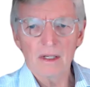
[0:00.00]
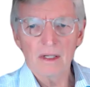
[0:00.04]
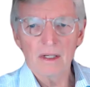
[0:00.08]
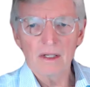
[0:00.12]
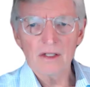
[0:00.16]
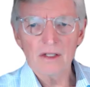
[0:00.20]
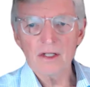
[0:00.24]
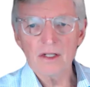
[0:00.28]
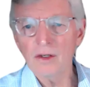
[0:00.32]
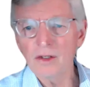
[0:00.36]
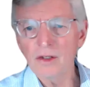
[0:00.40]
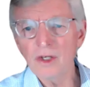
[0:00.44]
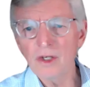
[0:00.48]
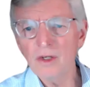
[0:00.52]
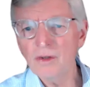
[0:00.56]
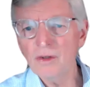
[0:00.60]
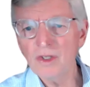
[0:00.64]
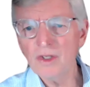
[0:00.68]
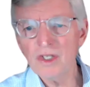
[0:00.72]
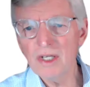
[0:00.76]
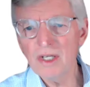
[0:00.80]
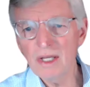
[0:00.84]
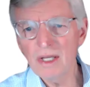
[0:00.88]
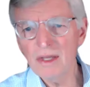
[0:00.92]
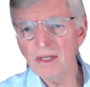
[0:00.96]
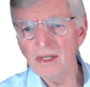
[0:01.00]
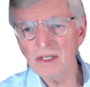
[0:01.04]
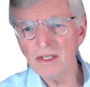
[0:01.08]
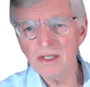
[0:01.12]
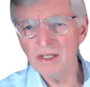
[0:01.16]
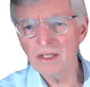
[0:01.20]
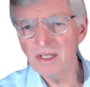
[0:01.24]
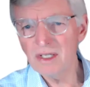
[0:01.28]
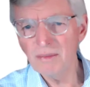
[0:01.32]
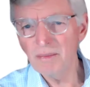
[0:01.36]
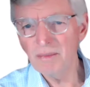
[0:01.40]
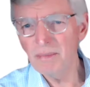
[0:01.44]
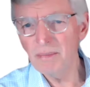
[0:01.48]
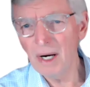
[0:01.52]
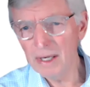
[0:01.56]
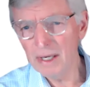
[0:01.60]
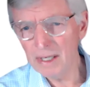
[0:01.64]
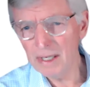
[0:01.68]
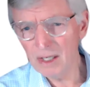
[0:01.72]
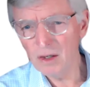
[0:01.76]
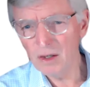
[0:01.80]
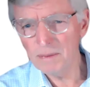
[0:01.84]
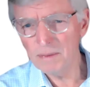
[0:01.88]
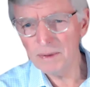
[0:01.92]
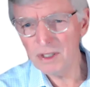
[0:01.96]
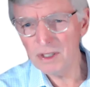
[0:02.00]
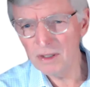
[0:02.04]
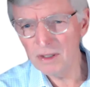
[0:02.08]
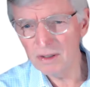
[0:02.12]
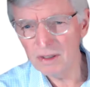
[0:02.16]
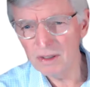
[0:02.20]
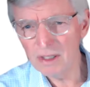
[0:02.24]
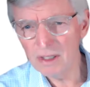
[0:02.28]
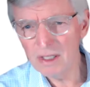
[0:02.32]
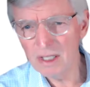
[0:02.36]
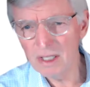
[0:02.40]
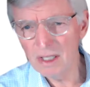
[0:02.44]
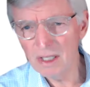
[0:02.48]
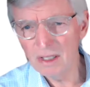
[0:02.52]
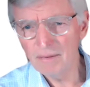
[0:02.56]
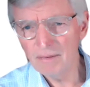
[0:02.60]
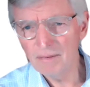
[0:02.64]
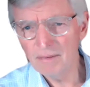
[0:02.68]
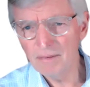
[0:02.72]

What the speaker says: So, do you see this as a buying opportunity?